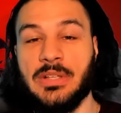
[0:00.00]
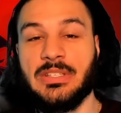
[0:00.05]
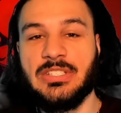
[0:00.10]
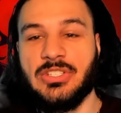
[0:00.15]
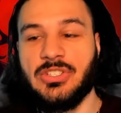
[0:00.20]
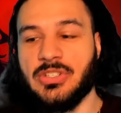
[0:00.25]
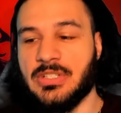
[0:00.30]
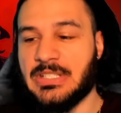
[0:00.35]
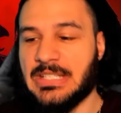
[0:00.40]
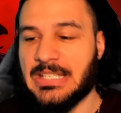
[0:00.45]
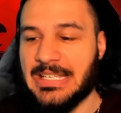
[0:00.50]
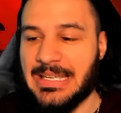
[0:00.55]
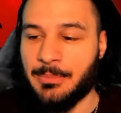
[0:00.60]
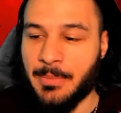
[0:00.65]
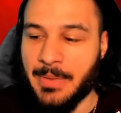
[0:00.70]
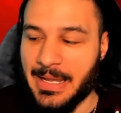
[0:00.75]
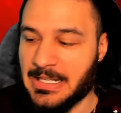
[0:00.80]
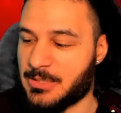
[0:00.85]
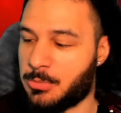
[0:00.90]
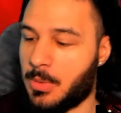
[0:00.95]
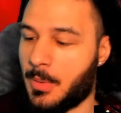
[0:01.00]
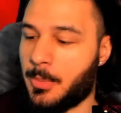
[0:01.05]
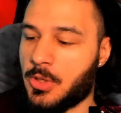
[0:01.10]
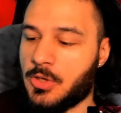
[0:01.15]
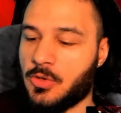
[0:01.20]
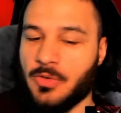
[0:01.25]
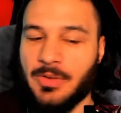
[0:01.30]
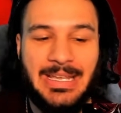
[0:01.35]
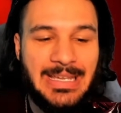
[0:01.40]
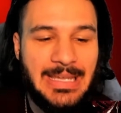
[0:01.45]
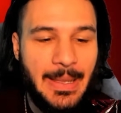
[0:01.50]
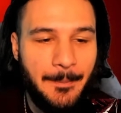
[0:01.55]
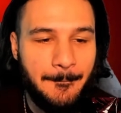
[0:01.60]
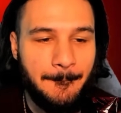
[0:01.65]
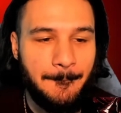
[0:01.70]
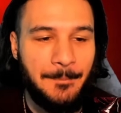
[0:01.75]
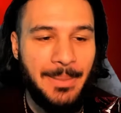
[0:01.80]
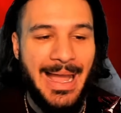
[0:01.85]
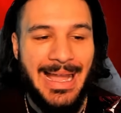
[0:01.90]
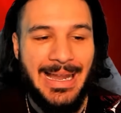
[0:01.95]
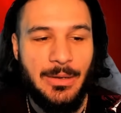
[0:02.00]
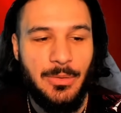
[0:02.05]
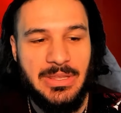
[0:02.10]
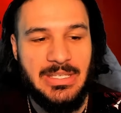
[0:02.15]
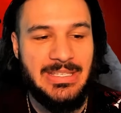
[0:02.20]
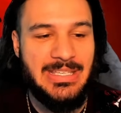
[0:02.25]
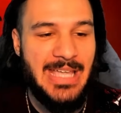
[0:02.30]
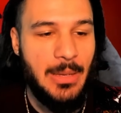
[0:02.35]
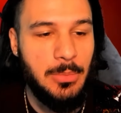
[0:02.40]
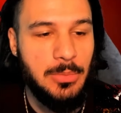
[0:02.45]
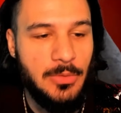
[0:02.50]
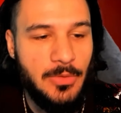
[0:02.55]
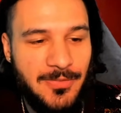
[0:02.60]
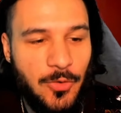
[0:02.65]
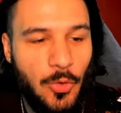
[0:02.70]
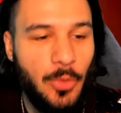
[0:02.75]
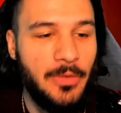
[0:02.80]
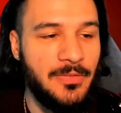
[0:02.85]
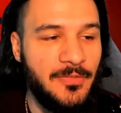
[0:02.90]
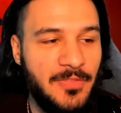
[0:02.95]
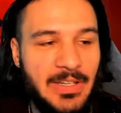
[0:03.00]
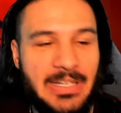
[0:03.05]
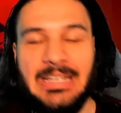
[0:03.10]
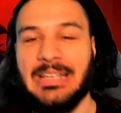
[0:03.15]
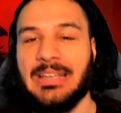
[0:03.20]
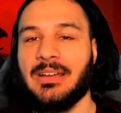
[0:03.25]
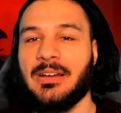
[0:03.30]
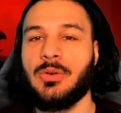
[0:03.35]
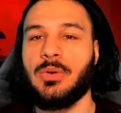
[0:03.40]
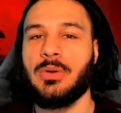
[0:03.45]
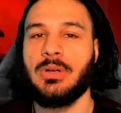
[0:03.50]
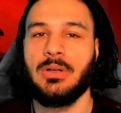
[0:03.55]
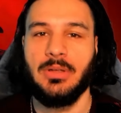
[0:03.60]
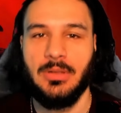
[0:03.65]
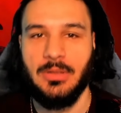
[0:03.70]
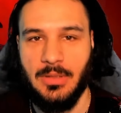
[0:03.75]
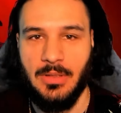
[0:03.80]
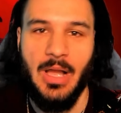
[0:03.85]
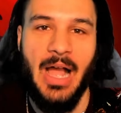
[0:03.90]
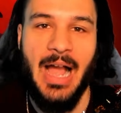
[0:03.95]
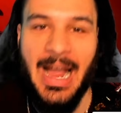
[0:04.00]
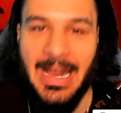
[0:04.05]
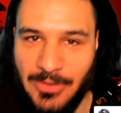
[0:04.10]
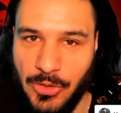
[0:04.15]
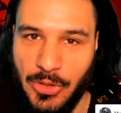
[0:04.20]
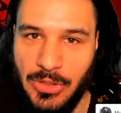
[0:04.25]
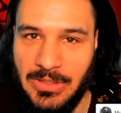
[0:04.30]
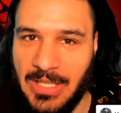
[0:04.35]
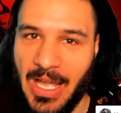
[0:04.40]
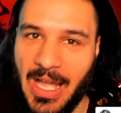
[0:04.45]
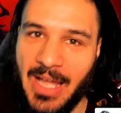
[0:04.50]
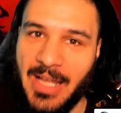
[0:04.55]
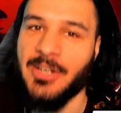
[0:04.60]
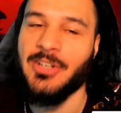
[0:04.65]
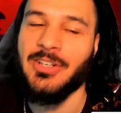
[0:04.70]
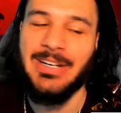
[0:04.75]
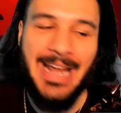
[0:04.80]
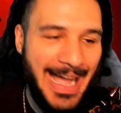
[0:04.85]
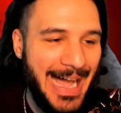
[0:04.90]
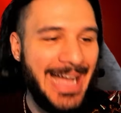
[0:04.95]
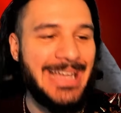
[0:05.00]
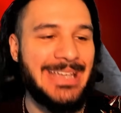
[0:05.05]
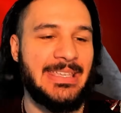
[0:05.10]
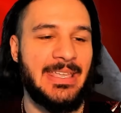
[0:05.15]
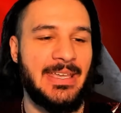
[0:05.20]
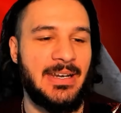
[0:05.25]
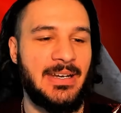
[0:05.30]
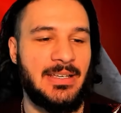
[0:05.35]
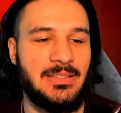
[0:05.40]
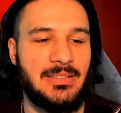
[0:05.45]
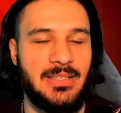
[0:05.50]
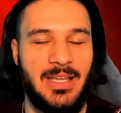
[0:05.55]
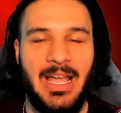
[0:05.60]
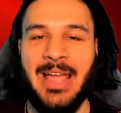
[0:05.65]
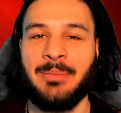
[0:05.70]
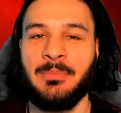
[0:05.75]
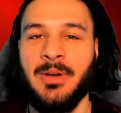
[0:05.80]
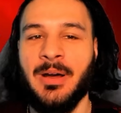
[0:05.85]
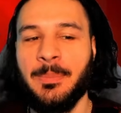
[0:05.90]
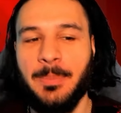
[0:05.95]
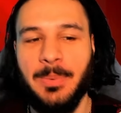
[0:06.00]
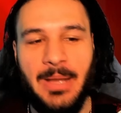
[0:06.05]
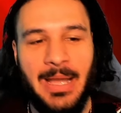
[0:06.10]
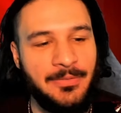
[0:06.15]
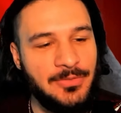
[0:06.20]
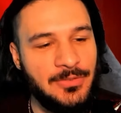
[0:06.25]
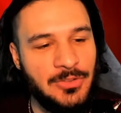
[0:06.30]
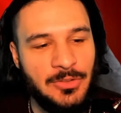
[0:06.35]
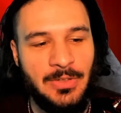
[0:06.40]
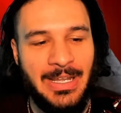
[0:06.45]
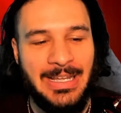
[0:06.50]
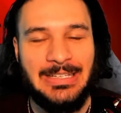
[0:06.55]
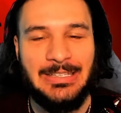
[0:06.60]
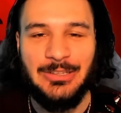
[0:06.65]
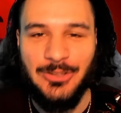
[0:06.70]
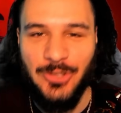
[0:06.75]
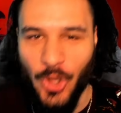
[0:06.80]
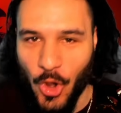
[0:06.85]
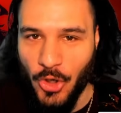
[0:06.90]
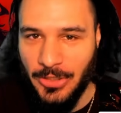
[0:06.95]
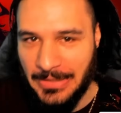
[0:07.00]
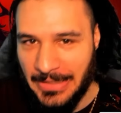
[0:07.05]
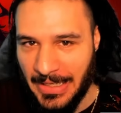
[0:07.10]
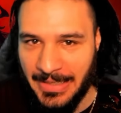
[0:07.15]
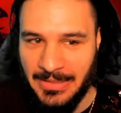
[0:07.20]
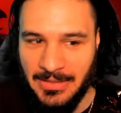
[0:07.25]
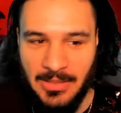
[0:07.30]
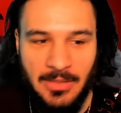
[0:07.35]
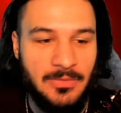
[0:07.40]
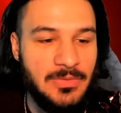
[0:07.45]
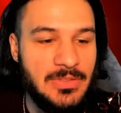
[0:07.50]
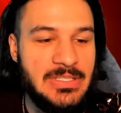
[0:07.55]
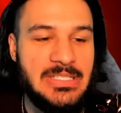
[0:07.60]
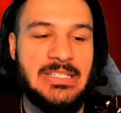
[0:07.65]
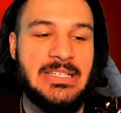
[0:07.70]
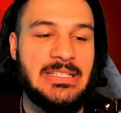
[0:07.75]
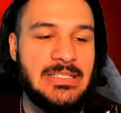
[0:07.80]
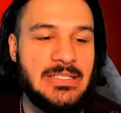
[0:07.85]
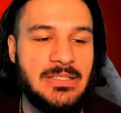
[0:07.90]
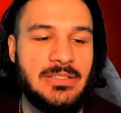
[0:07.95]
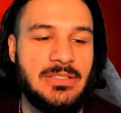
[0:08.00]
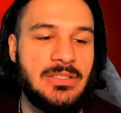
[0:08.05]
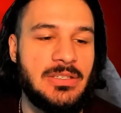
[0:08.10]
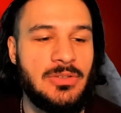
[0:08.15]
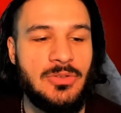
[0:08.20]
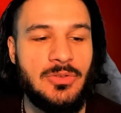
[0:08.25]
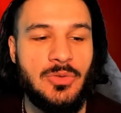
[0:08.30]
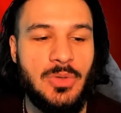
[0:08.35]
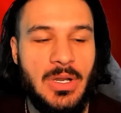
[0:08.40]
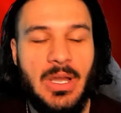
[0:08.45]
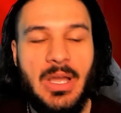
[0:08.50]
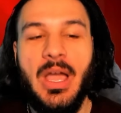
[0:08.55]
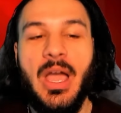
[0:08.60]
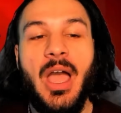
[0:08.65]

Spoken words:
What's good, team? It's MurderInc back with the Diablo 4 video. I look tired, I get it. I'm up after a long night of Season 2